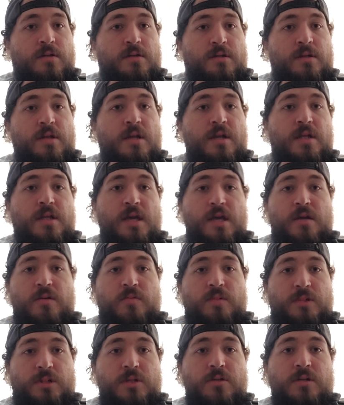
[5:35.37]
then again,
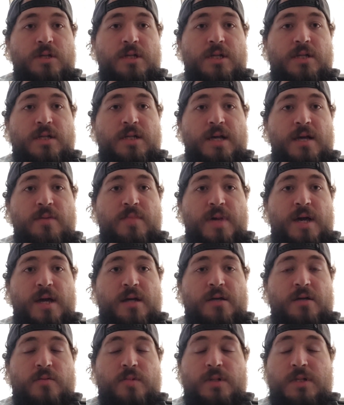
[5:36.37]
we do need a
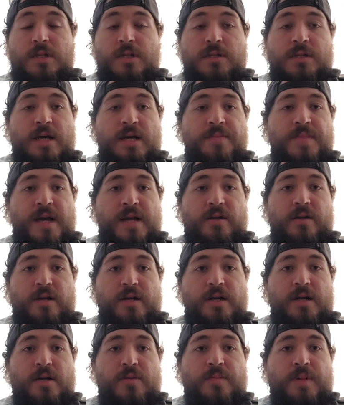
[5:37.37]
linebacker. We need linebacker
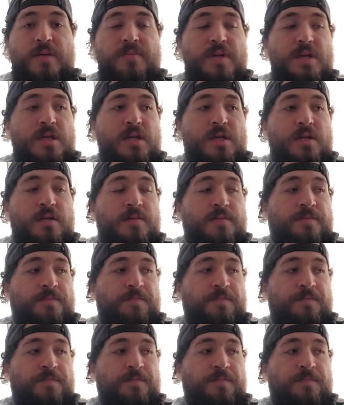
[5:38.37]
help. I mean,